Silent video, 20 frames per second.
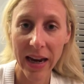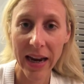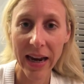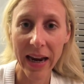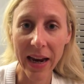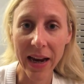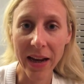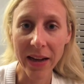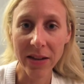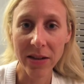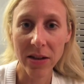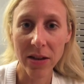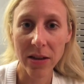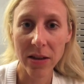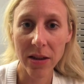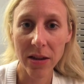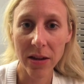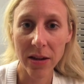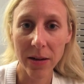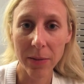And
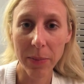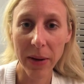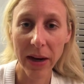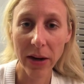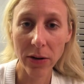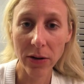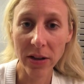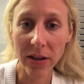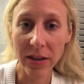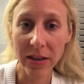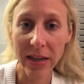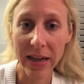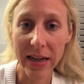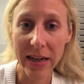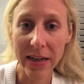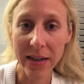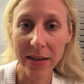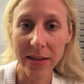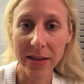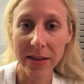the parent
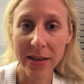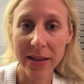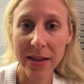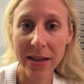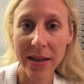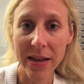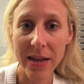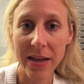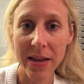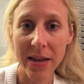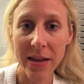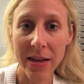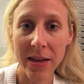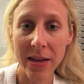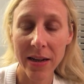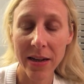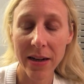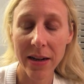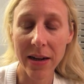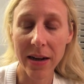is the
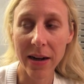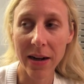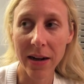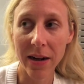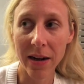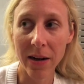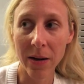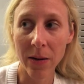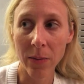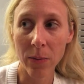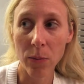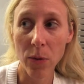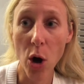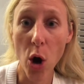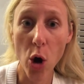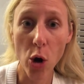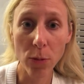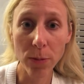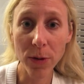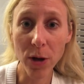
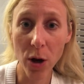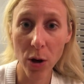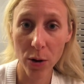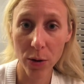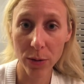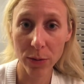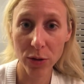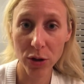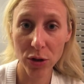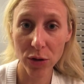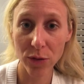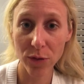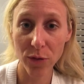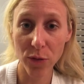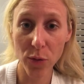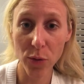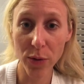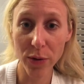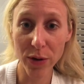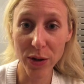home coach
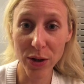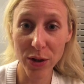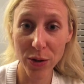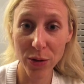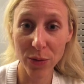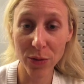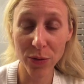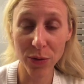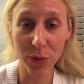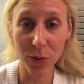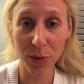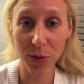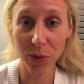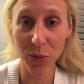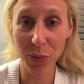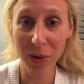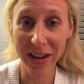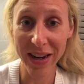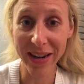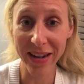for the student during the
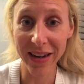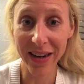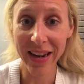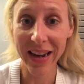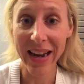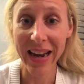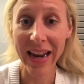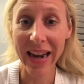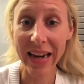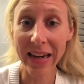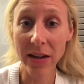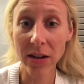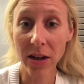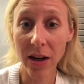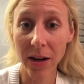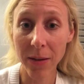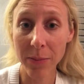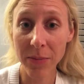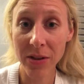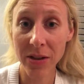week and
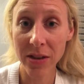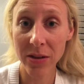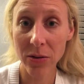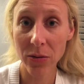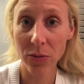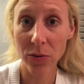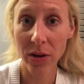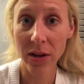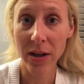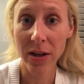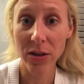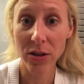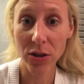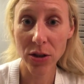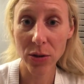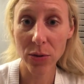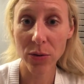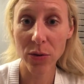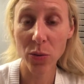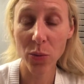comes
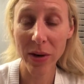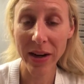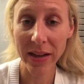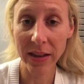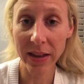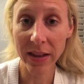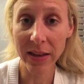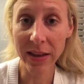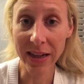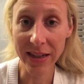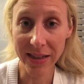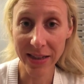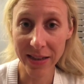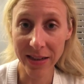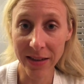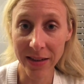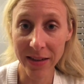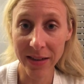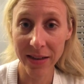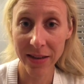to the weekly
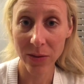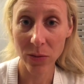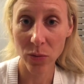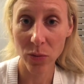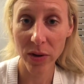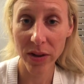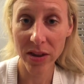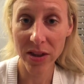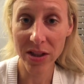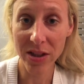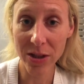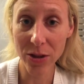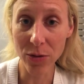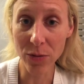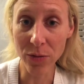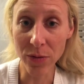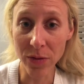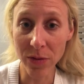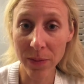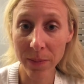lessons with the
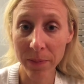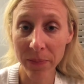student